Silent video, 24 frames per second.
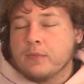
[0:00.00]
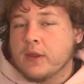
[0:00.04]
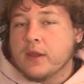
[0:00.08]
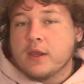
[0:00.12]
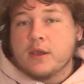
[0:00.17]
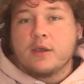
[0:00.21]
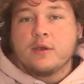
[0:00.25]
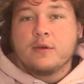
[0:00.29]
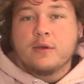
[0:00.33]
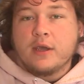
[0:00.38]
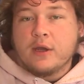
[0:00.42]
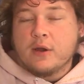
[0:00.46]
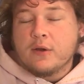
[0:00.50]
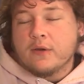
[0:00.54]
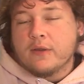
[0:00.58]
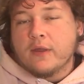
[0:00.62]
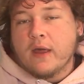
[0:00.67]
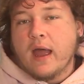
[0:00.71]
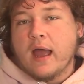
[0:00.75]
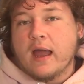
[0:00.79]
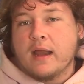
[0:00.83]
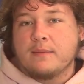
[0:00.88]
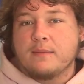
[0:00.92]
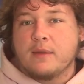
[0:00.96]
you hear
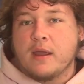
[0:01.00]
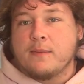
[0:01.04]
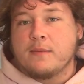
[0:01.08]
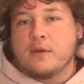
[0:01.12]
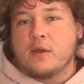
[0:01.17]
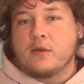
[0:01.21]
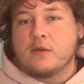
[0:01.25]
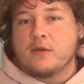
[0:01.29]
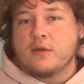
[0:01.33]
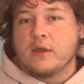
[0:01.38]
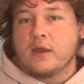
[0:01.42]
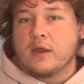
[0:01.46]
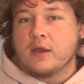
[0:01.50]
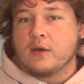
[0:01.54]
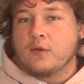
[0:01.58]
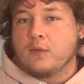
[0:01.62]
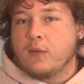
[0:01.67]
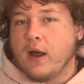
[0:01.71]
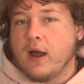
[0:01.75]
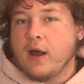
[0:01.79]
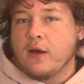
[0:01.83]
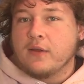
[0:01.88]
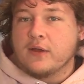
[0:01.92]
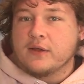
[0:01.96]
that and maybe you think,
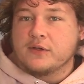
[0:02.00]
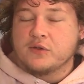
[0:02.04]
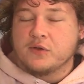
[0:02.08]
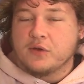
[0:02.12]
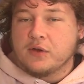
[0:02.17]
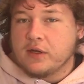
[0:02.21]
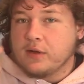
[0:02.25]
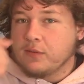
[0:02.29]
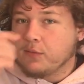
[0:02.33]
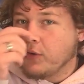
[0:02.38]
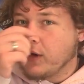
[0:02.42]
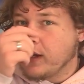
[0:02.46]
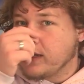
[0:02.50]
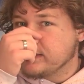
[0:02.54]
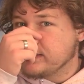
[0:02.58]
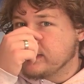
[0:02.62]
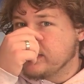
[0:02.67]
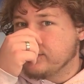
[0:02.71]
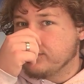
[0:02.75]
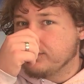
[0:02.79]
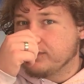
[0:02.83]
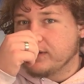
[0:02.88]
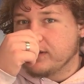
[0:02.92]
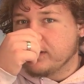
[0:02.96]
wow, that's really
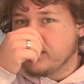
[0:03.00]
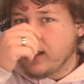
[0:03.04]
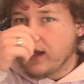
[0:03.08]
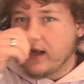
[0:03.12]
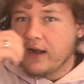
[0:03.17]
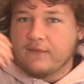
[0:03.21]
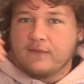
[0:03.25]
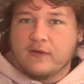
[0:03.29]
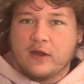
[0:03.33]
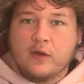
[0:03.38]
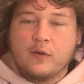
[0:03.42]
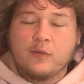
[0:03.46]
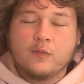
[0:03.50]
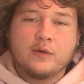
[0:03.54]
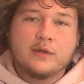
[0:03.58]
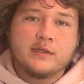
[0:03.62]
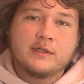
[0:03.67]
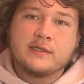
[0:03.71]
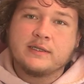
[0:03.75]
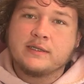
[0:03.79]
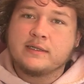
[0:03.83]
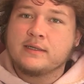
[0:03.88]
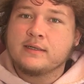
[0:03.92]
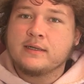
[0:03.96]
impressive, but a lot of it
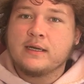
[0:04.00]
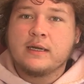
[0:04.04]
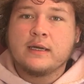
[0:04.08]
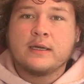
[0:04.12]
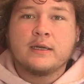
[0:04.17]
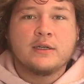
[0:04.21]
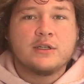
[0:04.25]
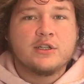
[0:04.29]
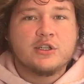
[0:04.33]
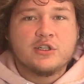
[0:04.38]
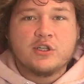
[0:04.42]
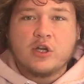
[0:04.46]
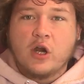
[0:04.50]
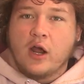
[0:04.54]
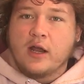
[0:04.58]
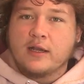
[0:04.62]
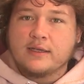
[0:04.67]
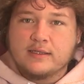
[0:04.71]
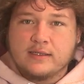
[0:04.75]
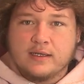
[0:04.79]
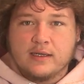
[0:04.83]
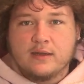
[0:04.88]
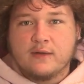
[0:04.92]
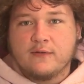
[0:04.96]
was
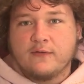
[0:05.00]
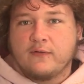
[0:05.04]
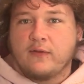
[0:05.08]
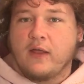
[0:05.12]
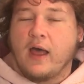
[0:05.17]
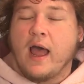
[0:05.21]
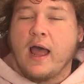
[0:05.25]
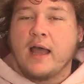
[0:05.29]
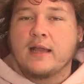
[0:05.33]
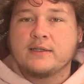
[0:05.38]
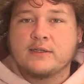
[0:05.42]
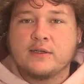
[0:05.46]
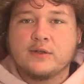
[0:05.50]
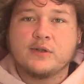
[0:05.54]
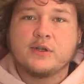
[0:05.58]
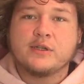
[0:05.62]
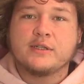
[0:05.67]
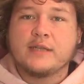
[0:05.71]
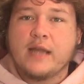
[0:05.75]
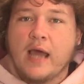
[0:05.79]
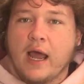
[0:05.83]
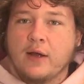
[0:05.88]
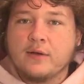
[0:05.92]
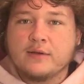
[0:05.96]
shots to the flats or
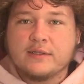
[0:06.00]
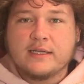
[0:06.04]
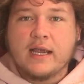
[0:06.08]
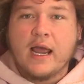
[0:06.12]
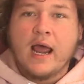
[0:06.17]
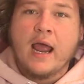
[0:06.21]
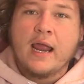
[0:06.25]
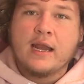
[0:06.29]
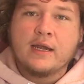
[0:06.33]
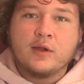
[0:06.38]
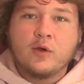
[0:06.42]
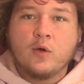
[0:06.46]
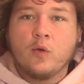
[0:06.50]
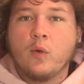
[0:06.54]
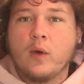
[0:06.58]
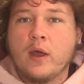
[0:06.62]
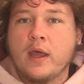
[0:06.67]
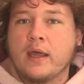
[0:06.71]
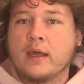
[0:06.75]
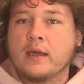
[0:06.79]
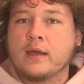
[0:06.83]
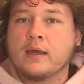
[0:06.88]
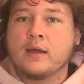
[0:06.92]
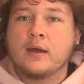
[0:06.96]
just outside
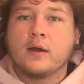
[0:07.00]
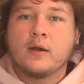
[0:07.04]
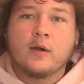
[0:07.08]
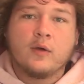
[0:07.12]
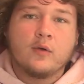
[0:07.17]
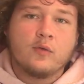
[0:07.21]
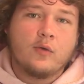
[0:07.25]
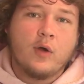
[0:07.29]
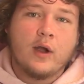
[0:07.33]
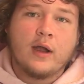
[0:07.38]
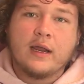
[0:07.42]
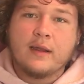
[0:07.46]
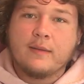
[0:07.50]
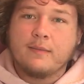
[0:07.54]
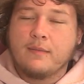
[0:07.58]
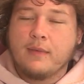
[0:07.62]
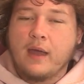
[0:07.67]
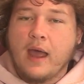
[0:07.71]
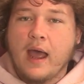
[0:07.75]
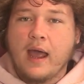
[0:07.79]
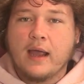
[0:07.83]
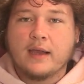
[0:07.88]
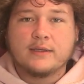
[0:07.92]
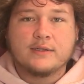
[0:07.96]
quick, running
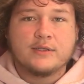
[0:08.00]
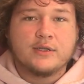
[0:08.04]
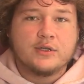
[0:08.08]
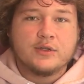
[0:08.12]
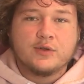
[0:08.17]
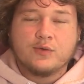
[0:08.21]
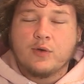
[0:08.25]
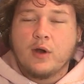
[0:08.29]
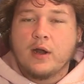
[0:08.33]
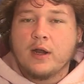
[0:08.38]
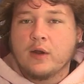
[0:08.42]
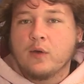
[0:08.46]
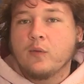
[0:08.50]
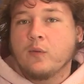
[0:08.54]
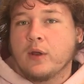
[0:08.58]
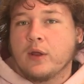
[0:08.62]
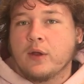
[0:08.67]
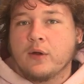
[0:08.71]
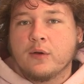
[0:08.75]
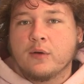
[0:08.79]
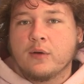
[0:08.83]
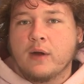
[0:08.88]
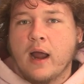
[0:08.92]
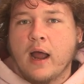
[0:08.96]
backs just running
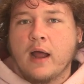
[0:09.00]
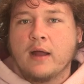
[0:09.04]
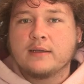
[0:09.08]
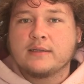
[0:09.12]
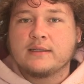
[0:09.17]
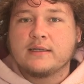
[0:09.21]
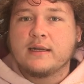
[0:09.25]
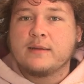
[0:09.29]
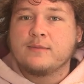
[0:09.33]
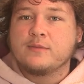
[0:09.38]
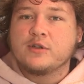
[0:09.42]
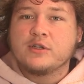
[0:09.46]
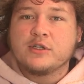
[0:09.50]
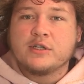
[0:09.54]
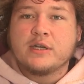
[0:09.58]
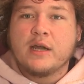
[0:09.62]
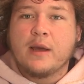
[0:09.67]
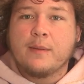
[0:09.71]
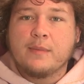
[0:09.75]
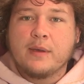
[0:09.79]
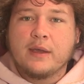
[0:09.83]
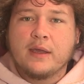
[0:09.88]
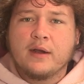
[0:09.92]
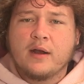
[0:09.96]
wheel routes and him just
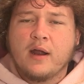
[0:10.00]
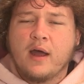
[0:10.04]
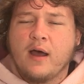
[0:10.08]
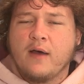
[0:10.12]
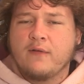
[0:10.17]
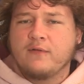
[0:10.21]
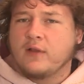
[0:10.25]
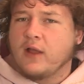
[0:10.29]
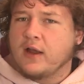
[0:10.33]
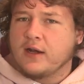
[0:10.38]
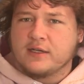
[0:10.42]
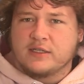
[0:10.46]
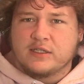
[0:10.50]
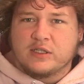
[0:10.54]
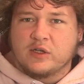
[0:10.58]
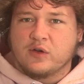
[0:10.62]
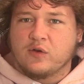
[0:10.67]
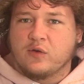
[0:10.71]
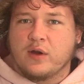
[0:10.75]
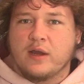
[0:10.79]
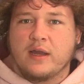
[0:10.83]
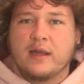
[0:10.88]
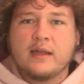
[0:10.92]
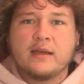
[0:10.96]
dumping it off, a lot of
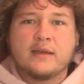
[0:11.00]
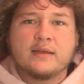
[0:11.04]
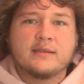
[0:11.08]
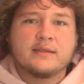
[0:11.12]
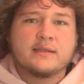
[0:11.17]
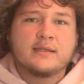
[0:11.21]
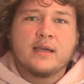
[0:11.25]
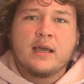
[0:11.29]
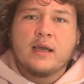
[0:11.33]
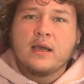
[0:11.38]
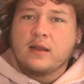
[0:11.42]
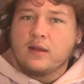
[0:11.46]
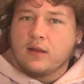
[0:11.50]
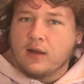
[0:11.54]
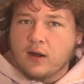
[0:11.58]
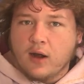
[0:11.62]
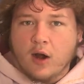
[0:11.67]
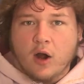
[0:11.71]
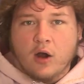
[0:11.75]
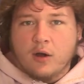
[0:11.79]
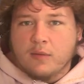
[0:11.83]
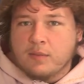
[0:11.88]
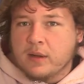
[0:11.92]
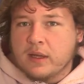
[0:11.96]
screens, a lot of
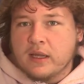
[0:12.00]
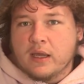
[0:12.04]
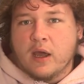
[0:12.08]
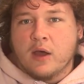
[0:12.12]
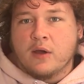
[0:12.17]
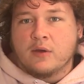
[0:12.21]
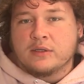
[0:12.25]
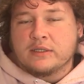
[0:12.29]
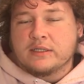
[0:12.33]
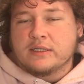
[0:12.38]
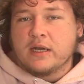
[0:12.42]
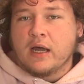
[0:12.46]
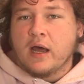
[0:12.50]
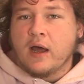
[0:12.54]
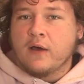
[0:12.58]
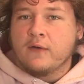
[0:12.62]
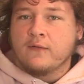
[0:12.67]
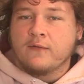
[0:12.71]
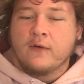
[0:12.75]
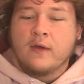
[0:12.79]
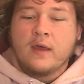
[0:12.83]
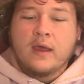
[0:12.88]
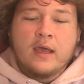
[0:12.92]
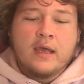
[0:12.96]
RPO
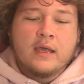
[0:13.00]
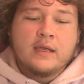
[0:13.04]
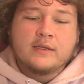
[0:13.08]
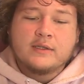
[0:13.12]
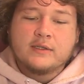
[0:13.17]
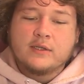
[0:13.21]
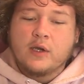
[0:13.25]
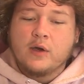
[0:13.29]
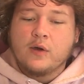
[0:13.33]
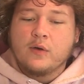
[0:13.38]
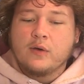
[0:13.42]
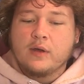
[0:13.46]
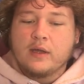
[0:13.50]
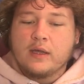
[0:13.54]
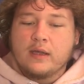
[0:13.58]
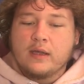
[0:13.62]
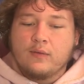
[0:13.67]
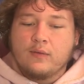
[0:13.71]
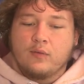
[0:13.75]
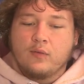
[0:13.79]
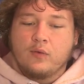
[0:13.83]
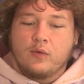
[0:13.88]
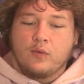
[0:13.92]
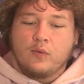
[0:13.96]
stuff. So
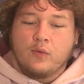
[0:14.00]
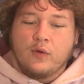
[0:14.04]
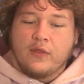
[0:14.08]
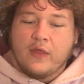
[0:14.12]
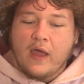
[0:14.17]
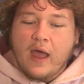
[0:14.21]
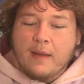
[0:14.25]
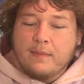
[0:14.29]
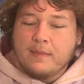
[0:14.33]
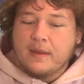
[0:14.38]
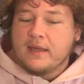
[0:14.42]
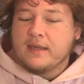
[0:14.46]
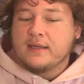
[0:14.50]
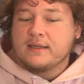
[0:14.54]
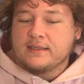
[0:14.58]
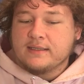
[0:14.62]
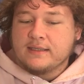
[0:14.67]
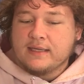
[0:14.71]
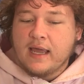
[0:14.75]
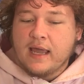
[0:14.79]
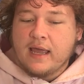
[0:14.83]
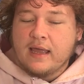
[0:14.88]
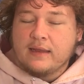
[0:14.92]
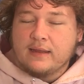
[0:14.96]
with that being
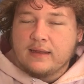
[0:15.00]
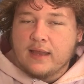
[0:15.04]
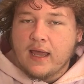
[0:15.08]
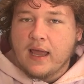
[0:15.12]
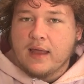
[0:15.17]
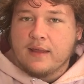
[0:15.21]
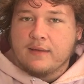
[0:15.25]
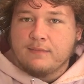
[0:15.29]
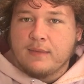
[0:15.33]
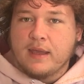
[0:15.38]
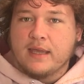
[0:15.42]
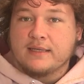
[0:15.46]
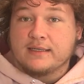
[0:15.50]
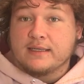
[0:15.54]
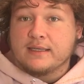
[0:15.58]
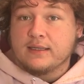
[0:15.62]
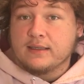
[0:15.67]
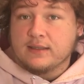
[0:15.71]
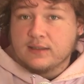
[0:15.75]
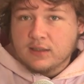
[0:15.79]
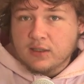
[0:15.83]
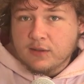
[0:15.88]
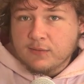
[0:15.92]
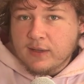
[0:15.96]
said, that makes it a
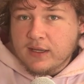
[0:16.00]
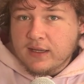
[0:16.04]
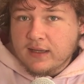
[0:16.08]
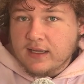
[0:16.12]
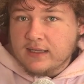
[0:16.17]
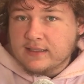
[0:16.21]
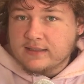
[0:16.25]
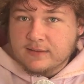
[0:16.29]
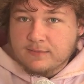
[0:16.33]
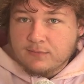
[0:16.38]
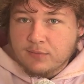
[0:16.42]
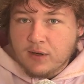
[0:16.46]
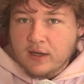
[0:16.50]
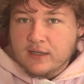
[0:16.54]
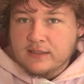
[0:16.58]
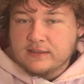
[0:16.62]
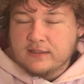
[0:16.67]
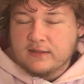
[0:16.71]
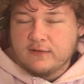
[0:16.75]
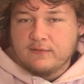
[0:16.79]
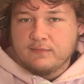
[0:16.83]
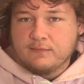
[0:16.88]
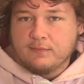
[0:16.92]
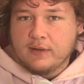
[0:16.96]
little bit less
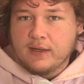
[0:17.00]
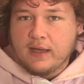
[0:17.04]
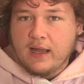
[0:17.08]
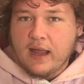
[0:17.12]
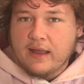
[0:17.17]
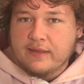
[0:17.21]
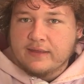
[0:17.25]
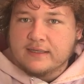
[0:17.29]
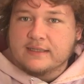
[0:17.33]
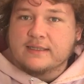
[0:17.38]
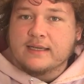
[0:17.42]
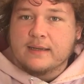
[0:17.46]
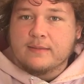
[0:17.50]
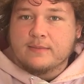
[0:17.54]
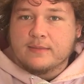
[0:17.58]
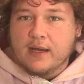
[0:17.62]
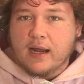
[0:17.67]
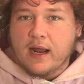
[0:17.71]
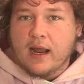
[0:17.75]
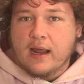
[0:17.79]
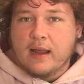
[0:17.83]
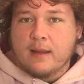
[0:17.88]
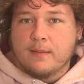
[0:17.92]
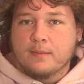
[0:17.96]
impressive, but at the same
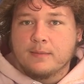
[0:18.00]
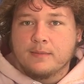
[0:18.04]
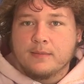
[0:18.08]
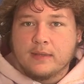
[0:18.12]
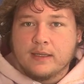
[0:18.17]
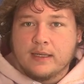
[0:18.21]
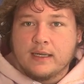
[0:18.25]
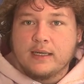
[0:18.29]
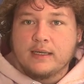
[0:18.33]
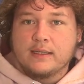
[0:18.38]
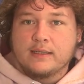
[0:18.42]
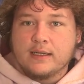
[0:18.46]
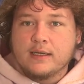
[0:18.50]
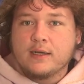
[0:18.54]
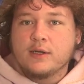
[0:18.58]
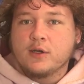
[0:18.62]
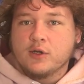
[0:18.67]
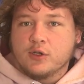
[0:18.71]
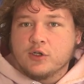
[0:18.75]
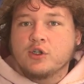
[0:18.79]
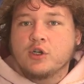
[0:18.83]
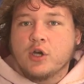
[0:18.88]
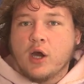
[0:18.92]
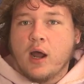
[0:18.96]
time, he did a
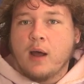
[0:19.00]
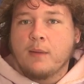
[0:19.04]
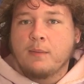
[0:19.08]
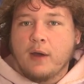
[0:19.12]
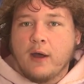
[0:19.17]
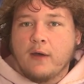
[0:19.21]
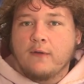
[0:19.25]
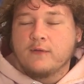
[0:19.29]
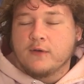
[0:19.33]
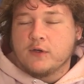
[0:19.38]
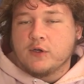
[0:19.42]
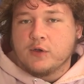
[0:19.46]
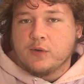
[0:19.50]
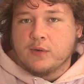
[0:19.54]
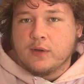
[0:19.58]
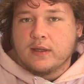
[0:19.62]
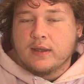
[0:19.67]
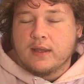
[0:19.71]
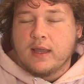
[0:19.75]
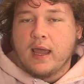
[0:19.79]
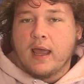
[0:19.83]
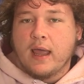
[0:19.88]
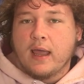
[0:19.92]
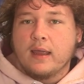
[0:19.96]
good job of
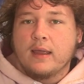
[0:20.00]
doing that.